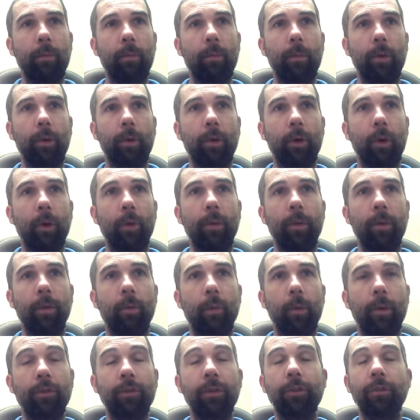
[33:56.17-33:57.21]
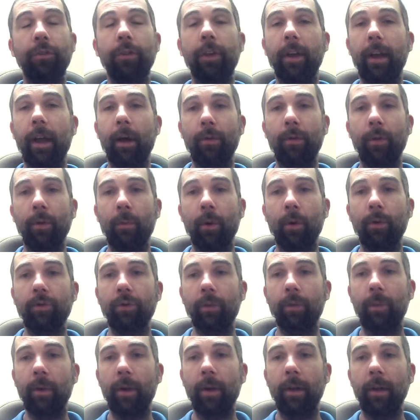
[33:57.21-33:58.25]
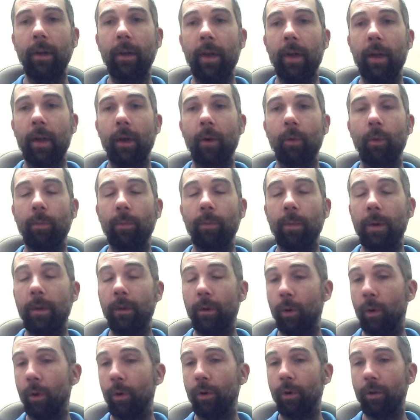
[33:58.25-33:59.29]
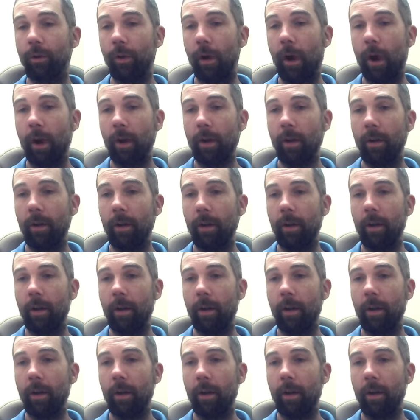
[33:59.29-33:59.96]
you know the ones that stick out the most to me would be the Coke La Rock.